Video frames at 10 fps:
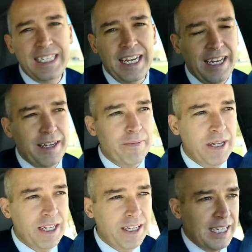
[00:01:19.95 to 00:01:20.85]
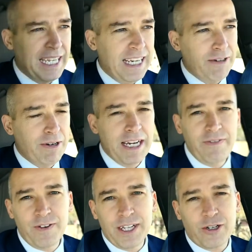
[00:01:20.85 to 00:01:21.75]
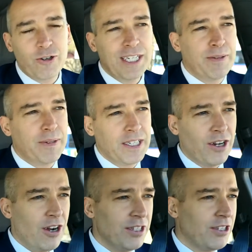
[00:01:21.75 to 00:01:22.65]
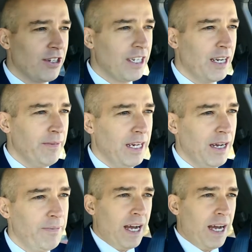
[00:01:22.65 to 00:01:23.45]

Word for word: team, getting ready for their Christmas concert coming up.